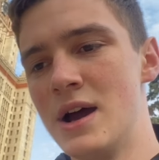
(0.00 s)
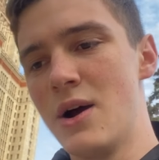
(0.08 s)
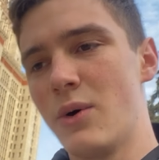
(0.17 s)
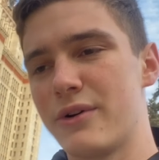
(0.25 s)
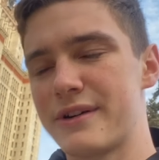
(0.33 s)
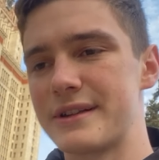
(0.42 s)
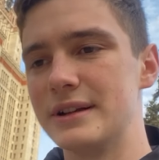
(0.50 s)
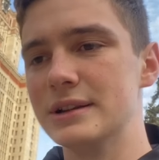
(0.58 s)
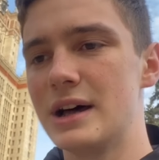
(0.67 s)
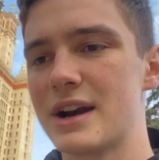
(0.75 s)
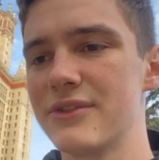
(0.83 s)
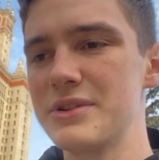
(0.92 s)
with a
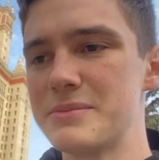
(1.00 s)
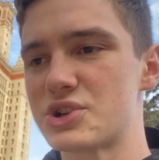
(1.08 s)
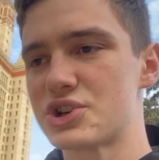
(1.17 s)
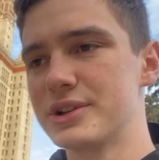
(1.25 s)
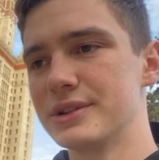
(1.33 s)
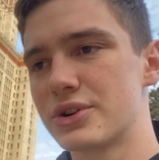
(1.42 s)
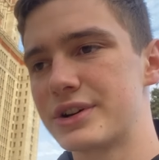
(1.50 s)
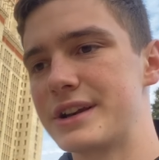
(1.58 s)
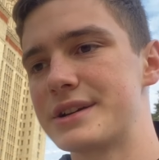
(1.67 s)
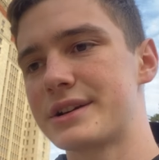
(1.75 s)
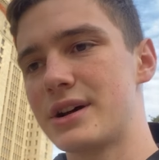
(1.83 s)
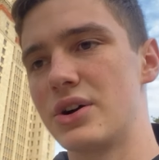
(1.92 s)
lot of the machine learning
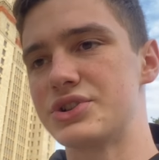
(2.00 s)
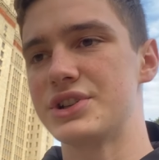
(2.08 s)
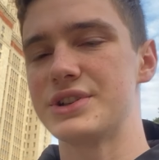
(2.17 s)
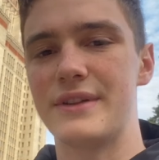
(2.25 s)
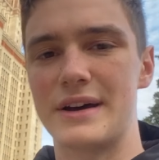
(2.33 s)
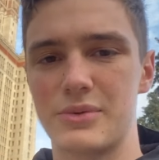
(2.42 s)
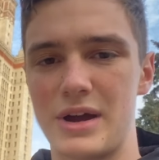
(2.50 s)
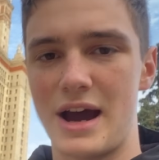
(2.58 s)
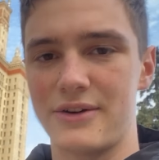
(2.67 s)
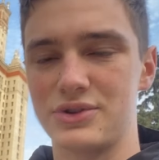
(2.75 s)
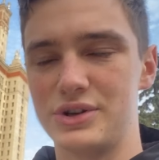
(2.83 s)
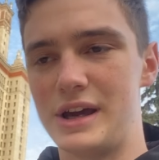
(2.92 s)
technologies that we
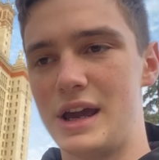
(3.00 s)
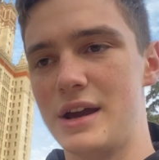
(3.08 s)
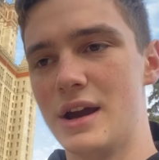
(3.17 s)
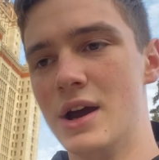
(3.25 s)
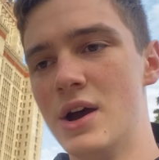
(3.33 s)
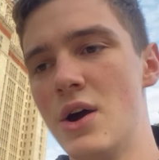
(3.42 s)
have today,